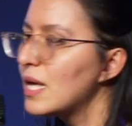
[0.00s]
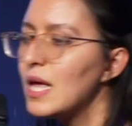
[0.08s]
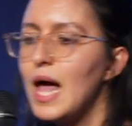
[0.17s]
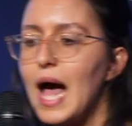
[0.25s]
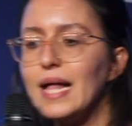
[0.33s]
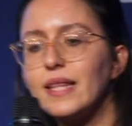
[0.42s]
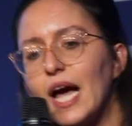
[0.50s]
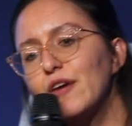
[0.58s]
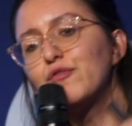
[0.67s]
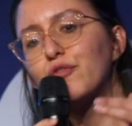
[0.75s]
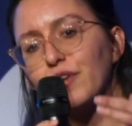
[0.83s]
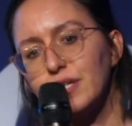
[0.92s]
and
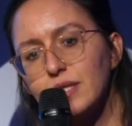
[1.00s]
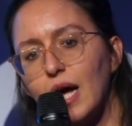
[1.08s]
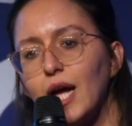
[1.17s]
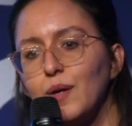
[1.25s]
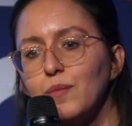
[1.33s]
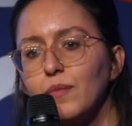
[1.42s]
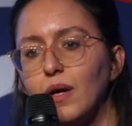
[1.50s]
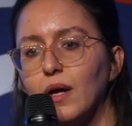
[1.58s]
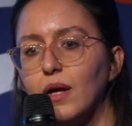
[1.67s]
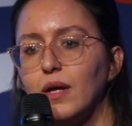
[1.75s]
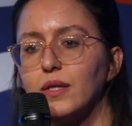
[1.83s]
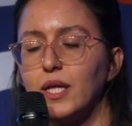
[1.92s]
every time
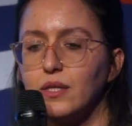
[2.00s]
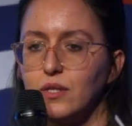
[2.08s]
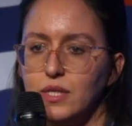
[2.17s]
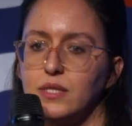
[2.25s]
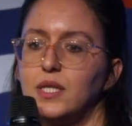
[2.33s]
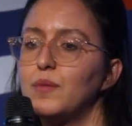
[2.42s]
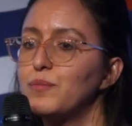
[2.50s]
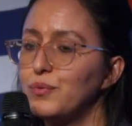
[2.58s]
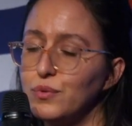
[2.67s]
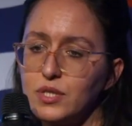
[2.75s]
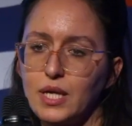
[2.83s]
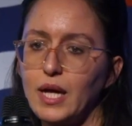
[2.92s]
that the system
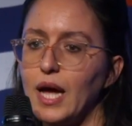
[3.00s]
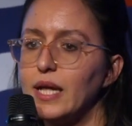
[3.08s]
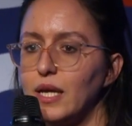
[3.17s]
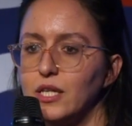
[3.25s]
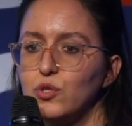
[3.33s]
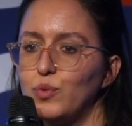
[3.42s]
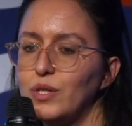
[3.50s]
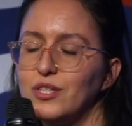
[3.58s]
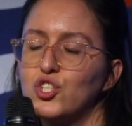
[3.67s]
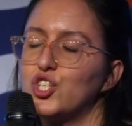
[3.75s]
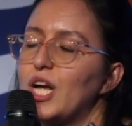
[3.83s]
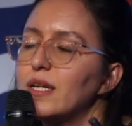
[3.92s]
boots again, it will
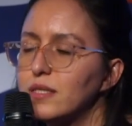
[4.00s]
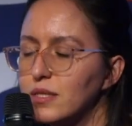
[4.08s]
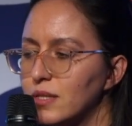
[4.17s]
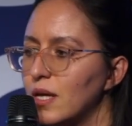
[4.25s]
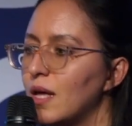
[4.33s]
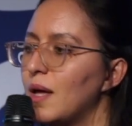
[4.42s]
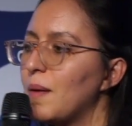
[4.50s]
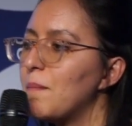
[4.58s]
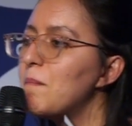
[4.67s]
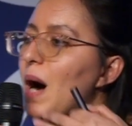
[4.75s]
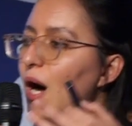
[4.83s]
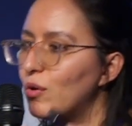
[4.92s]
just
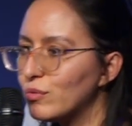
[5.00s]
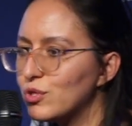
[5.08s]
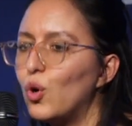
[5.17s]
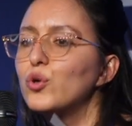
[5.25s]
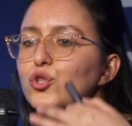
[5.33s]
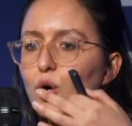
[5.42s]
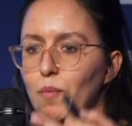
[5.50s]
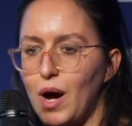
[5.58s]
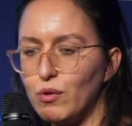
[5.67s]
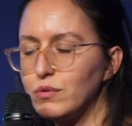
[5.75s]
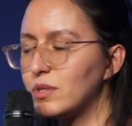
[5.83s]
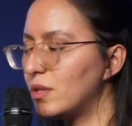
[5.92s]

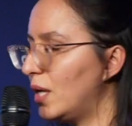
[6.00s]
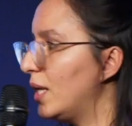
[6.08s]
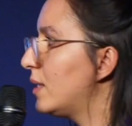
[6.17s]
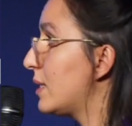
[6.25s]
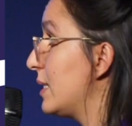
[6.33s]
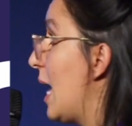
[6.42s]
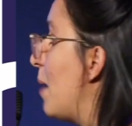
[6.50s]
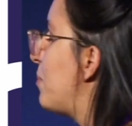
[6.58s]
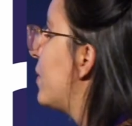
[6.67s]
auto-mount the snap.